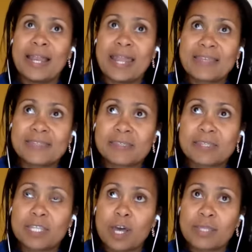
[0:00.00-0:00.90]

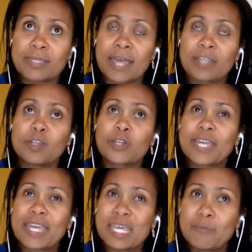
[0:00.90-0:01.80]
let's
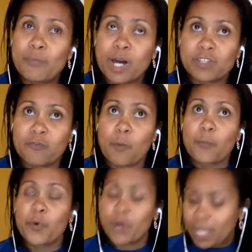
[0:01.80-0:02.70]
not keep us
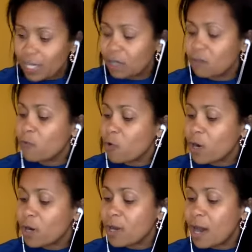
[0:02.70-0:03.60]
from praying
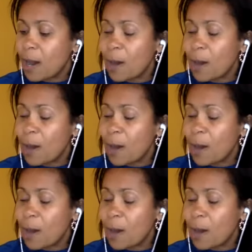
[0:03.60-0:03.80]
for